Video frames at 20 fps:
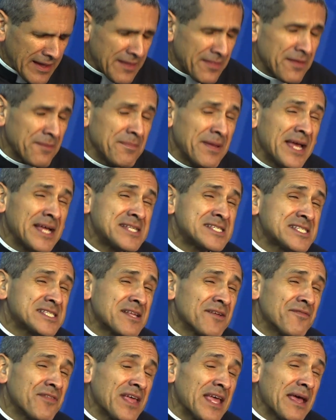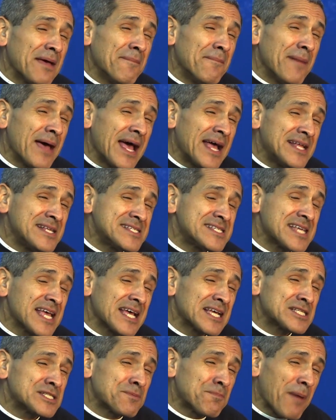In the midst of the immense
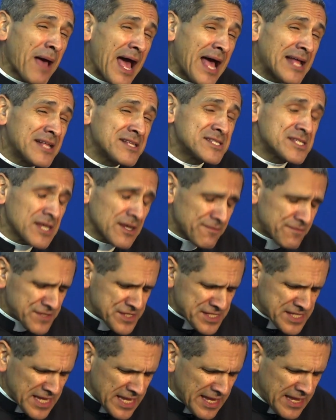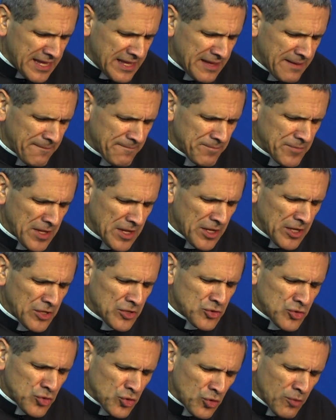expanse of sea,
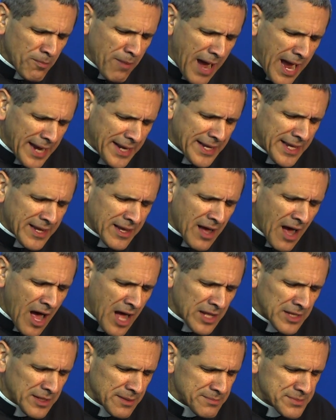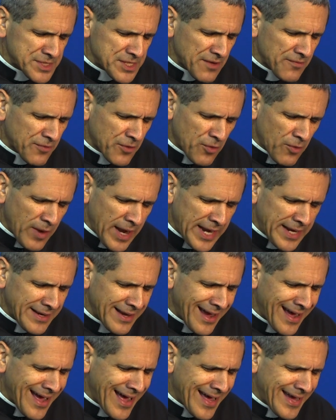two mighty columns of
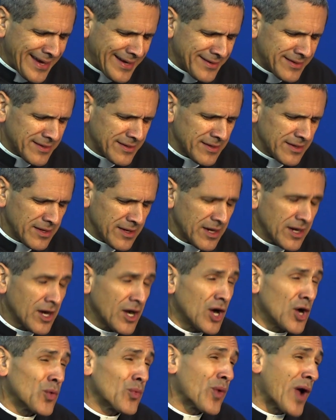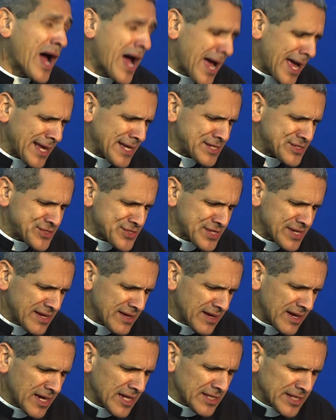great height
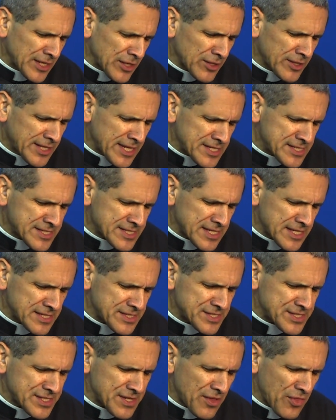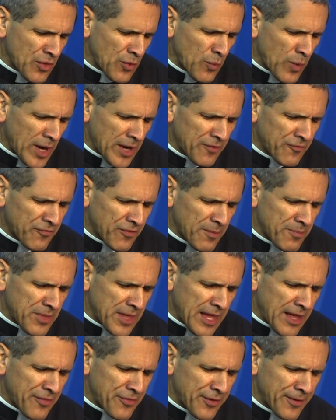arise a little distance, the one from
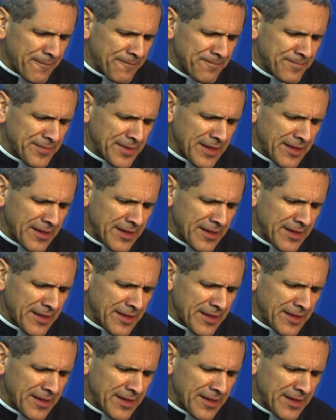the other.